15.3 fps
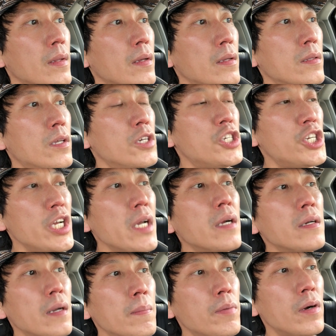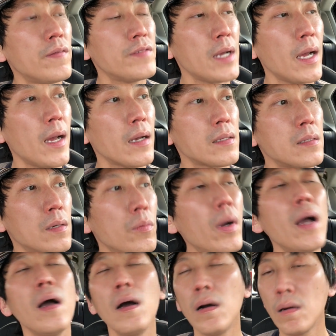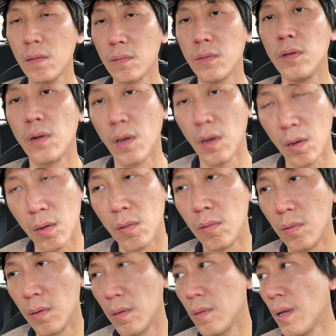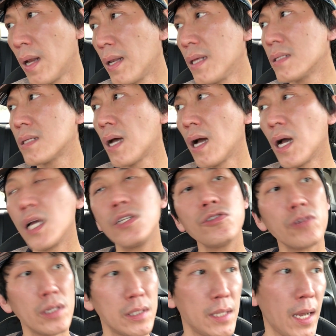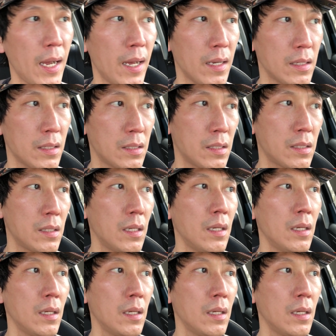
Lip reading: The sheer number of decks. Well, at least 100 decks.